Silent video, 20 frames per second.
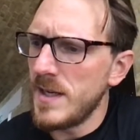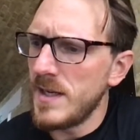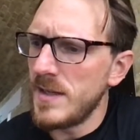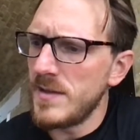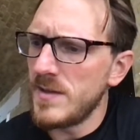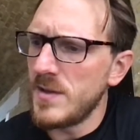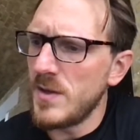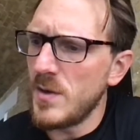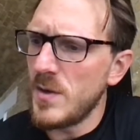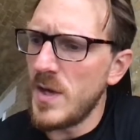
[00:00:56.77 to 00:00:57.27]

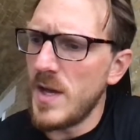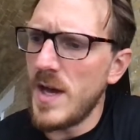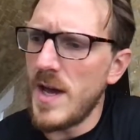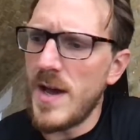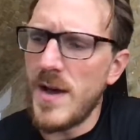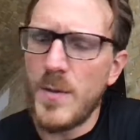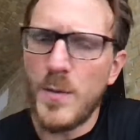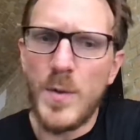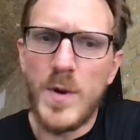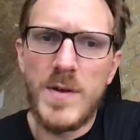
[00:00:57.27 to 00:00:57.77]
So you
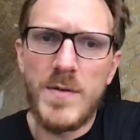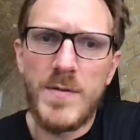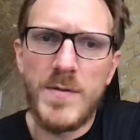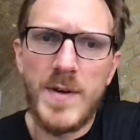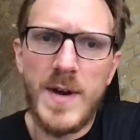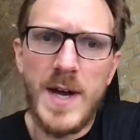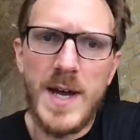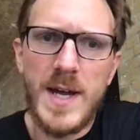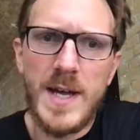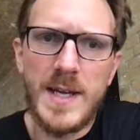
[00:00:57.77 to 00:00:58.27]
have
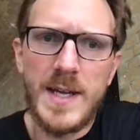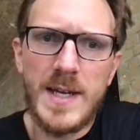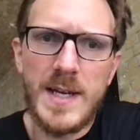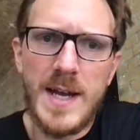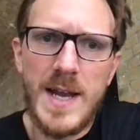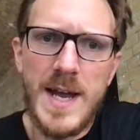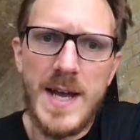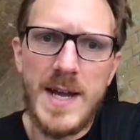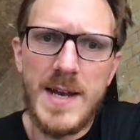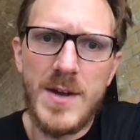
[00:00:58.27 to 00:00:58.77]
wodify
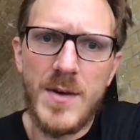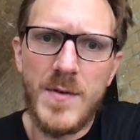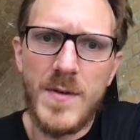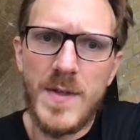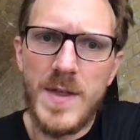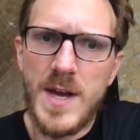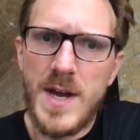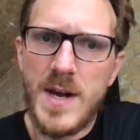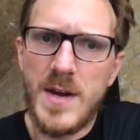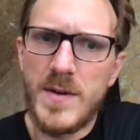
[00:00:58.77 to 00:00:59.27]
client over
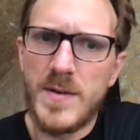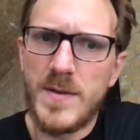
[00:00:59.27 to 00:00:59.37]
there,